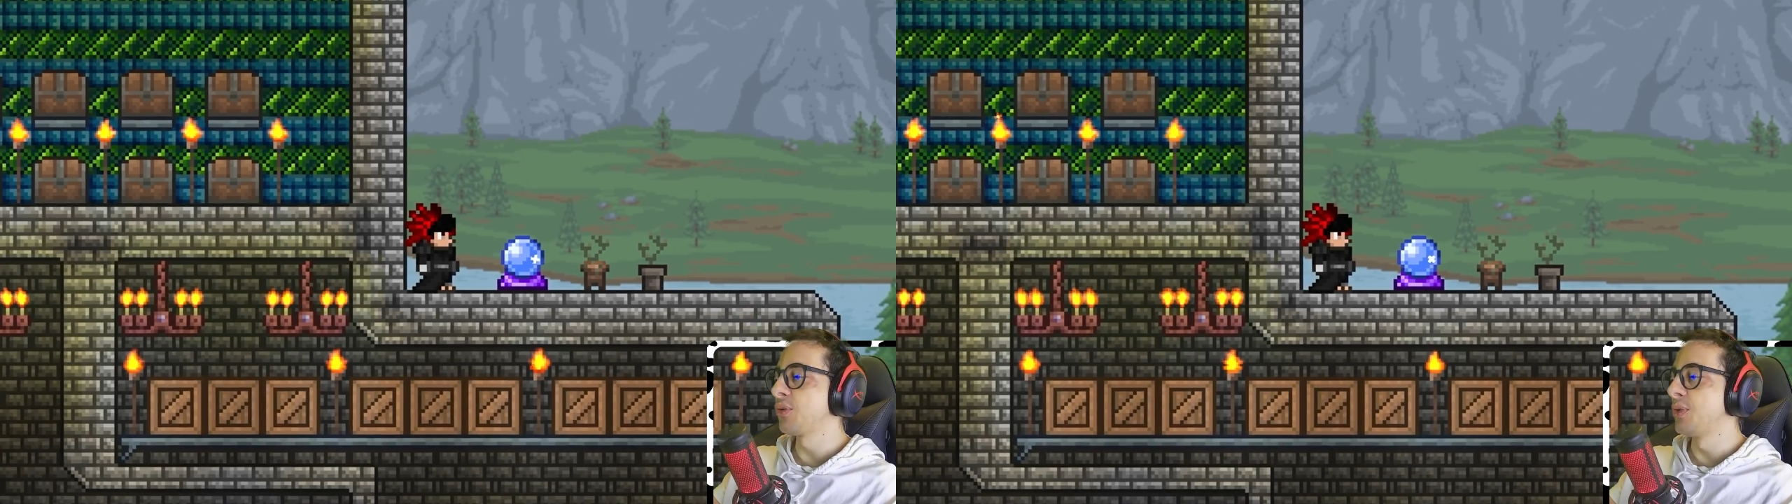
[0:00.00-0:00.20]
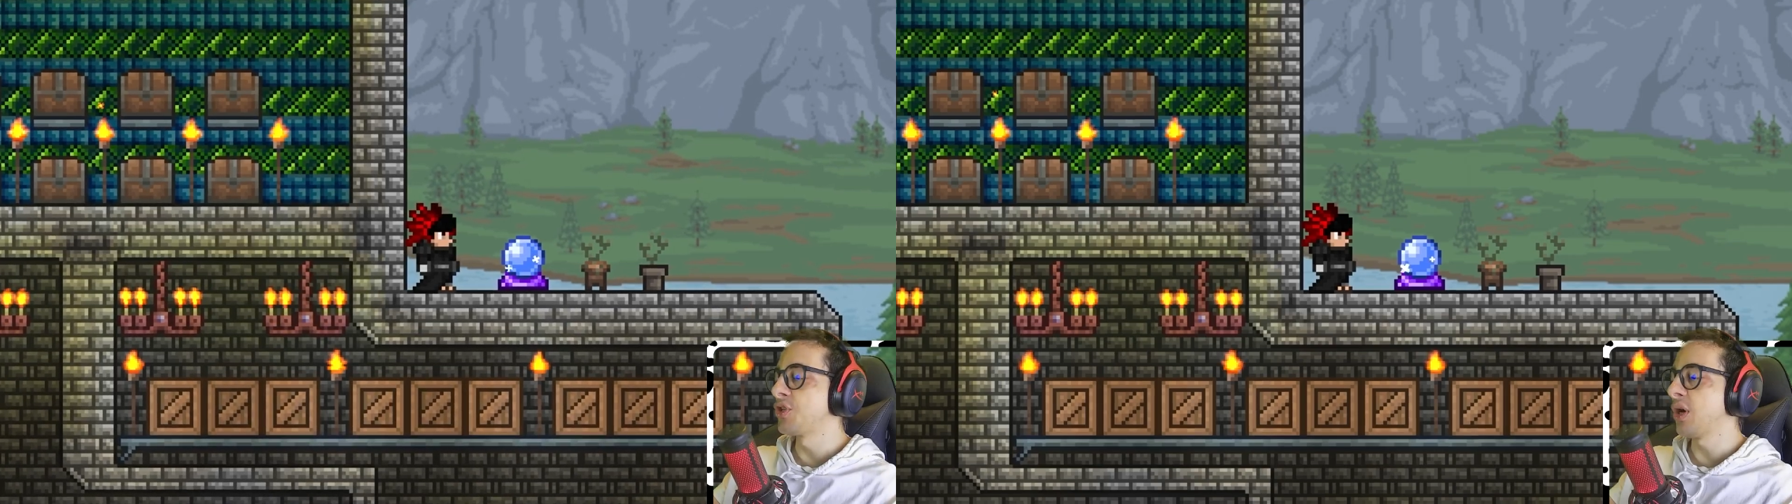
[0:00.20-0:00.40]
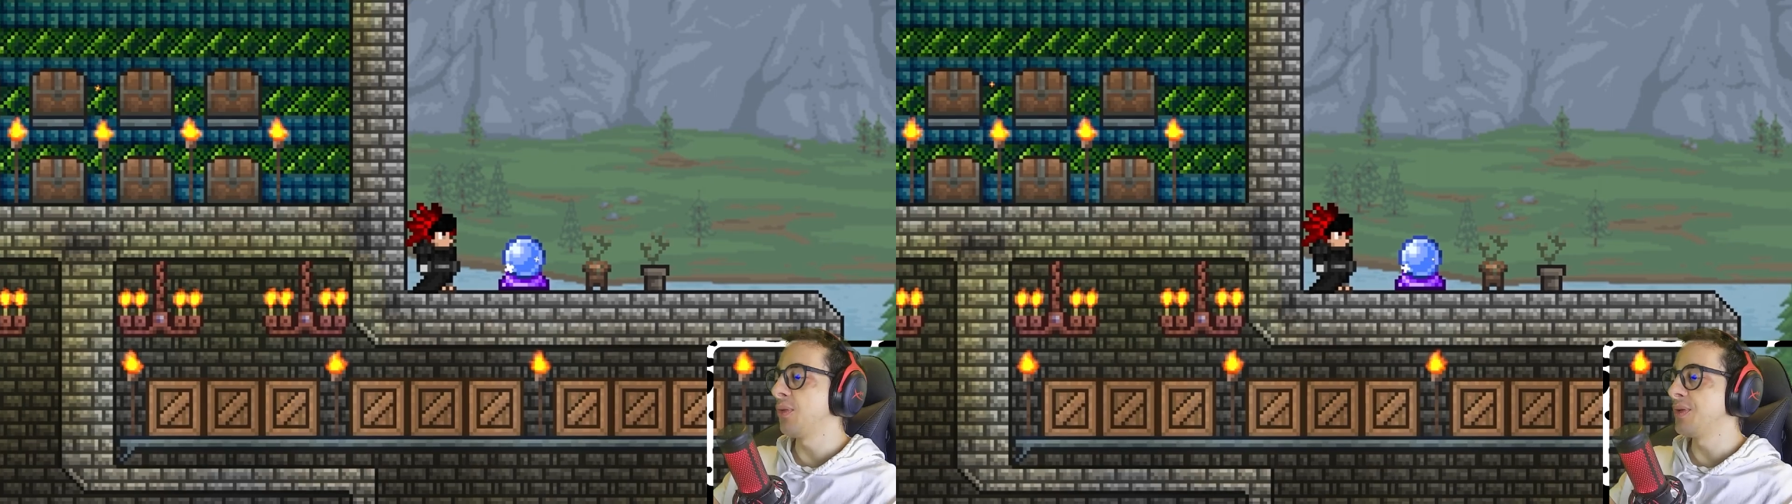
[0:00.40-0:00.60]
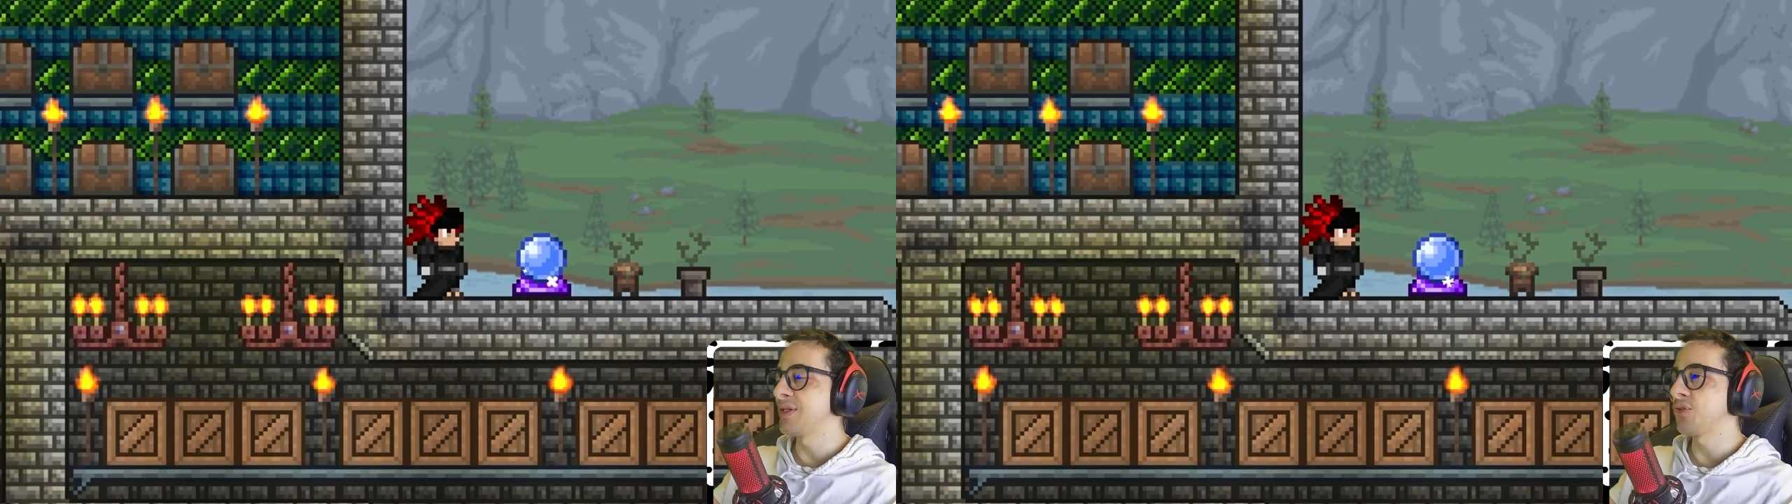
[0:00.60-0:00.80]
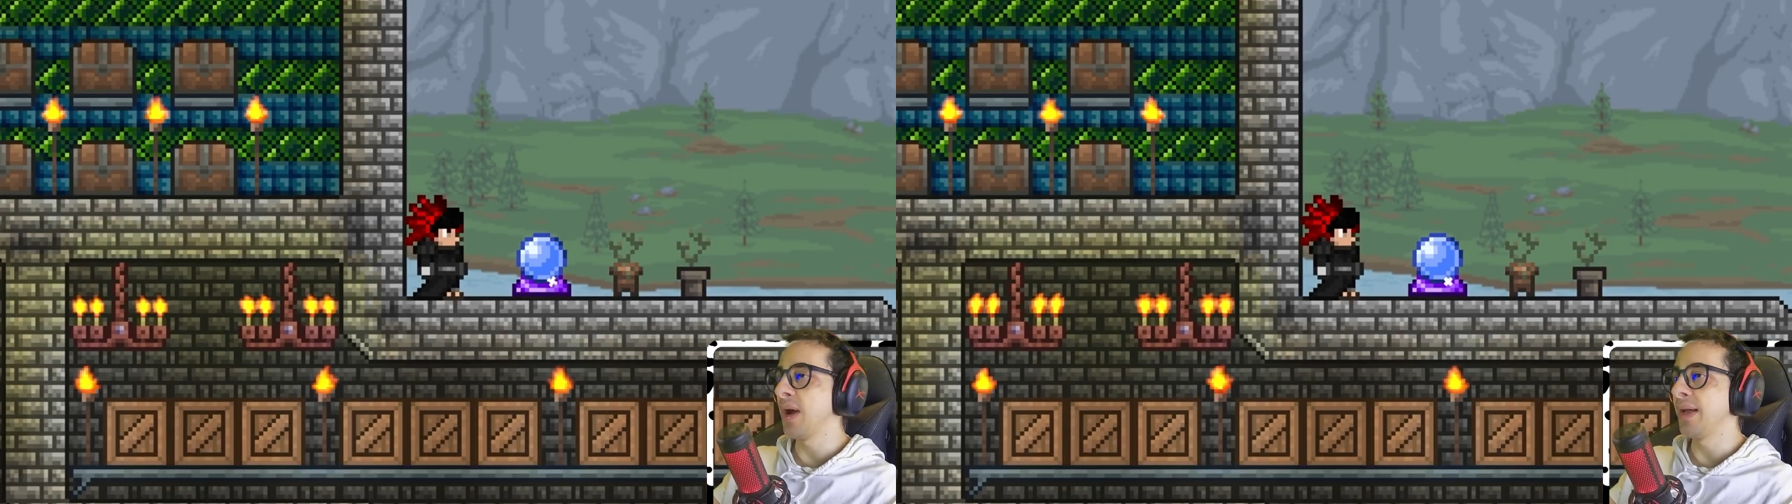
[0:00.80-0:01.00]
critical
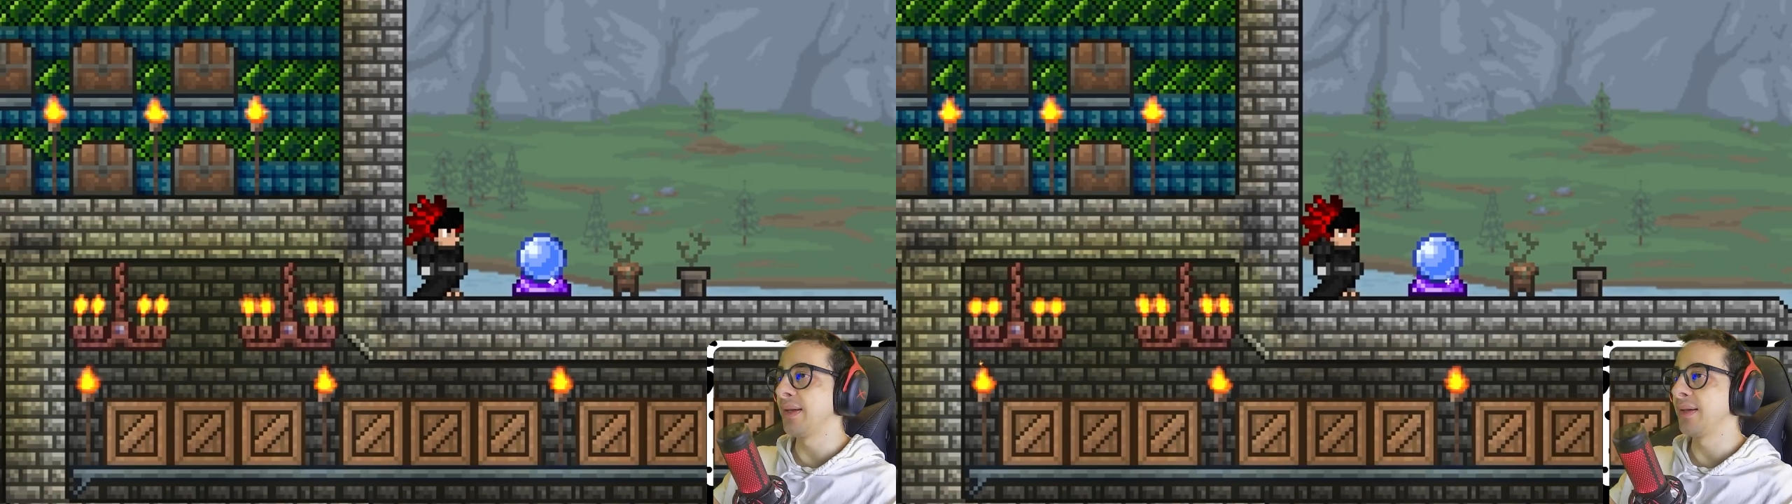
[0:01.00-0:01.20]
strike,